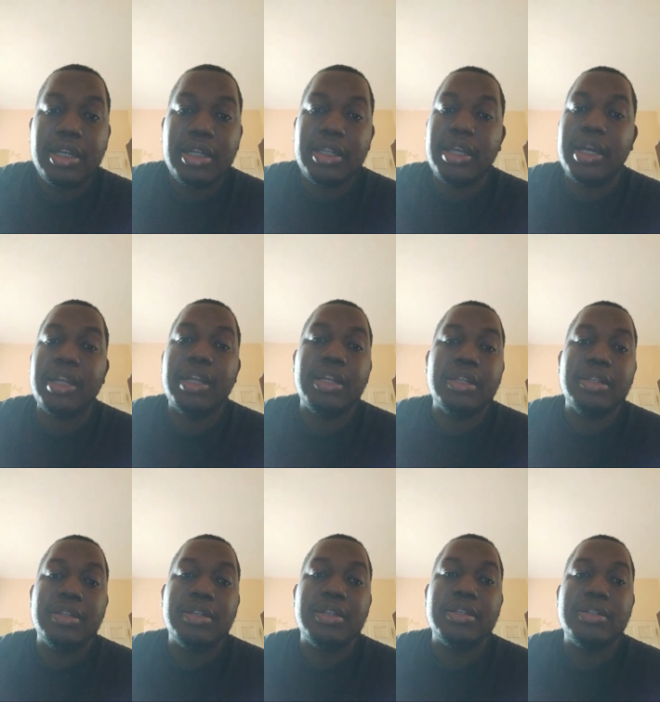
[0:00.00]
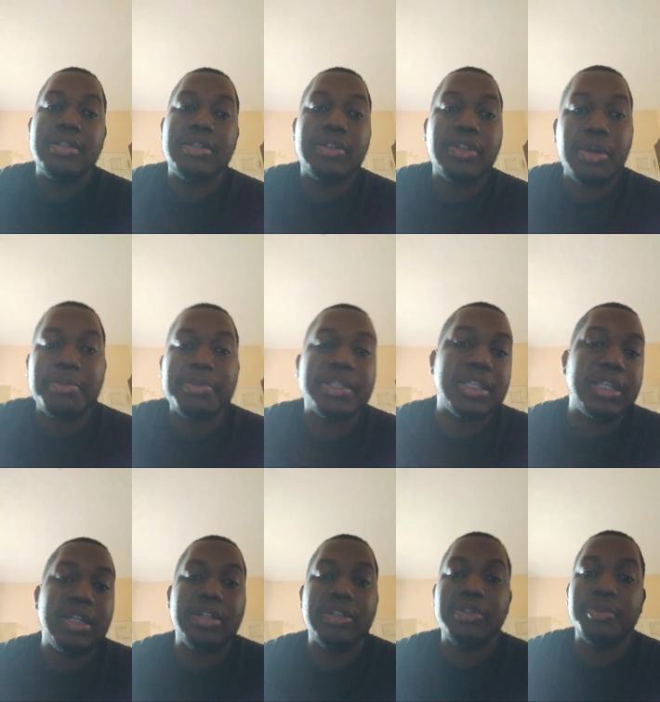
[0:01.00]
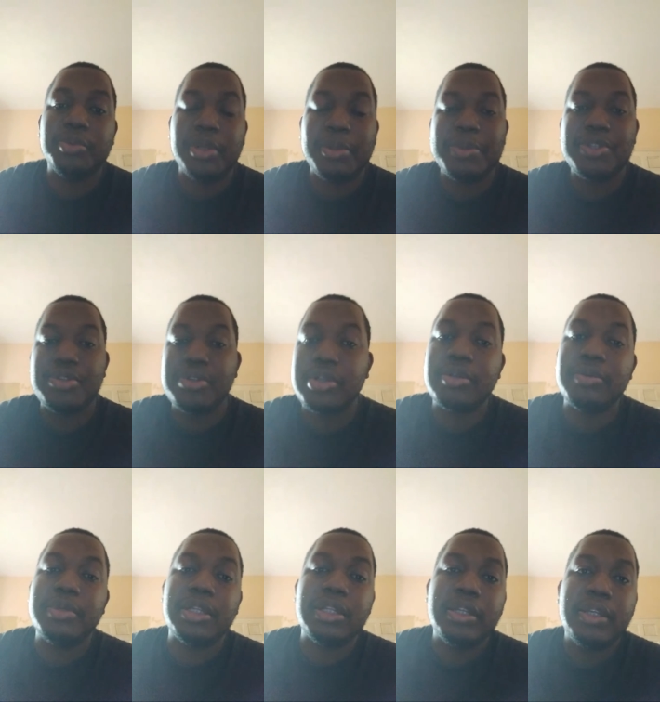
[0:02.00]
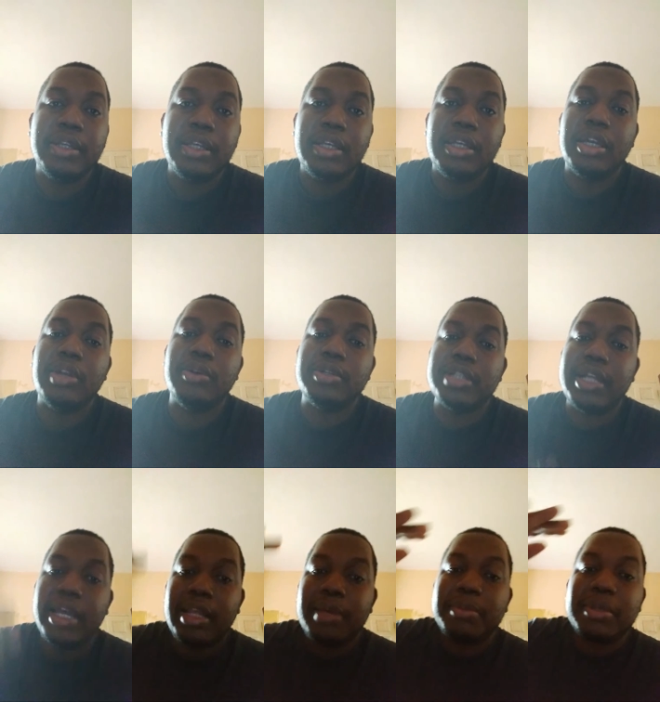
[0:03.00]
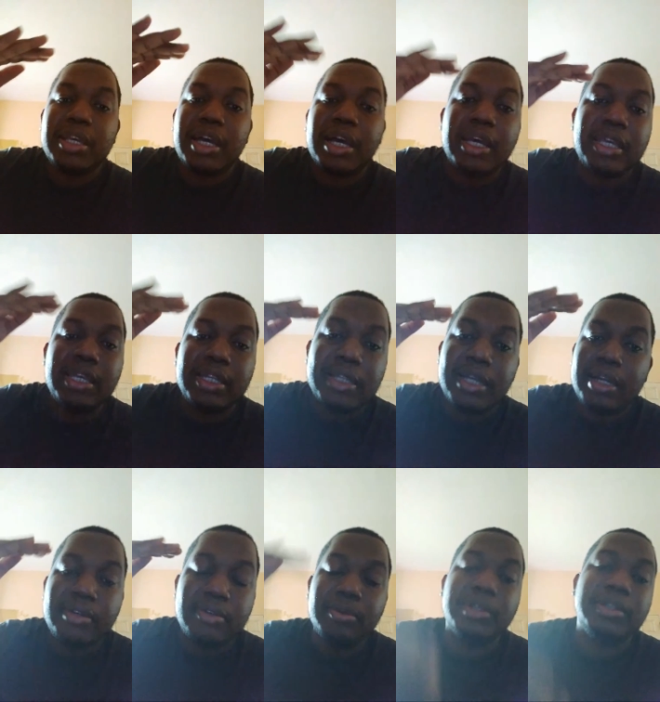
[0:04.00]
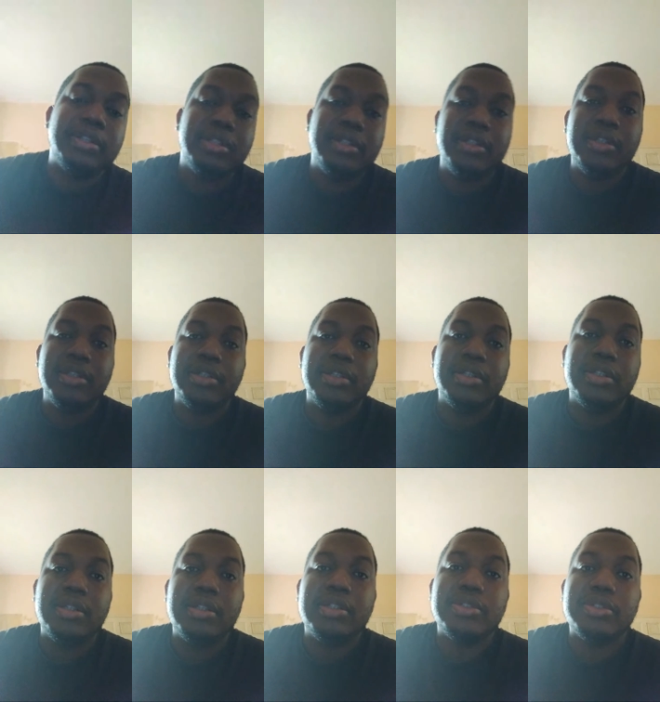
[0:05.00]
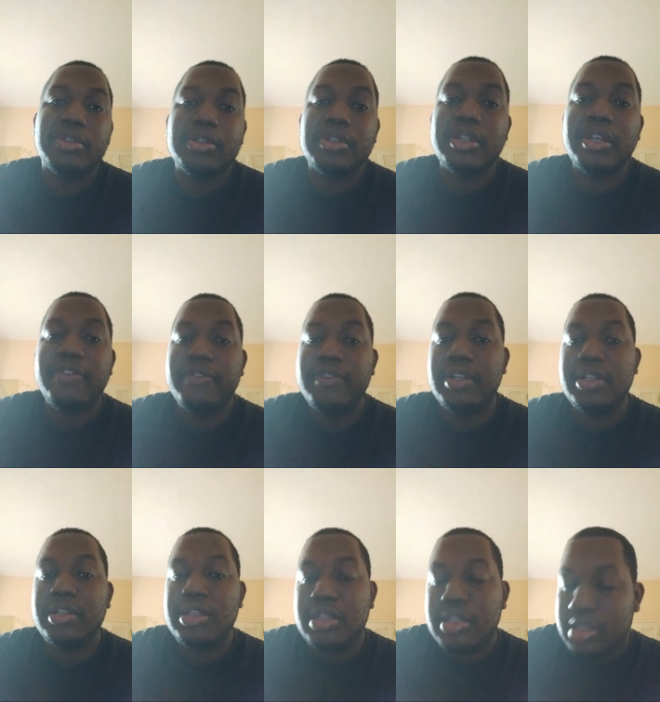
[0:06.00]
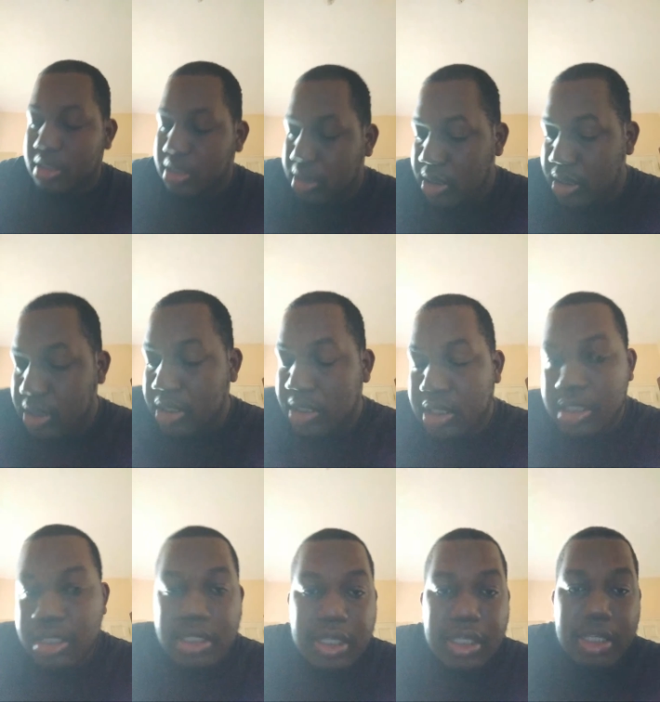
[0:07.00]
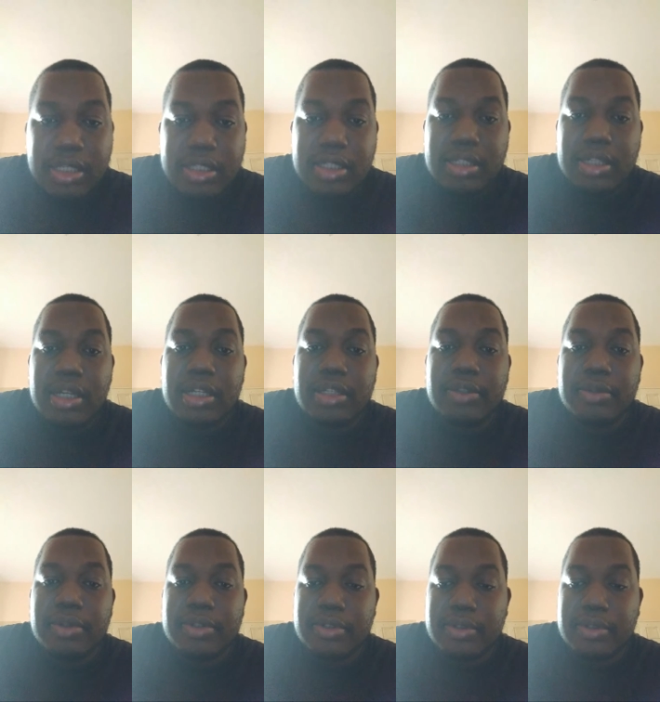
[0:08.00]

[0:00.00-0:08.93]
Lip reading: than some scale, them struggle with. It's like them can't hit that note. So definitely in cases like those,